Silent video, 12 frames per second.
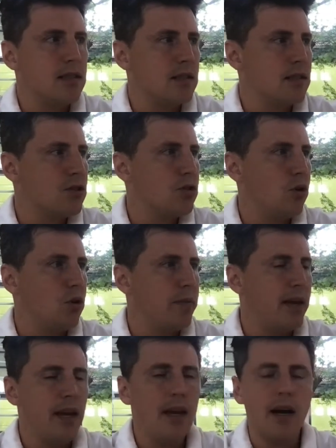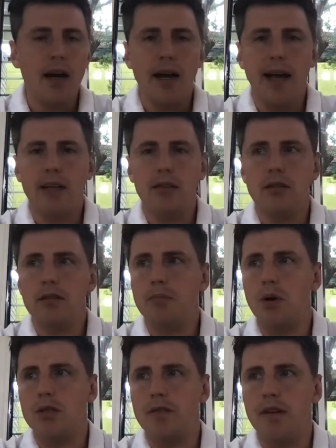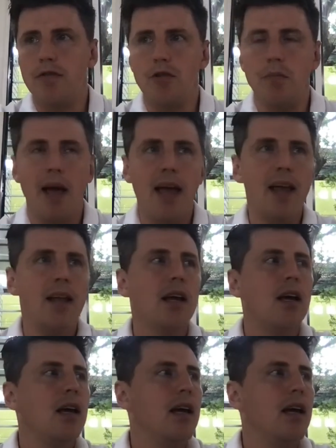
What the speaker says: It's taught me how to persevere through pain.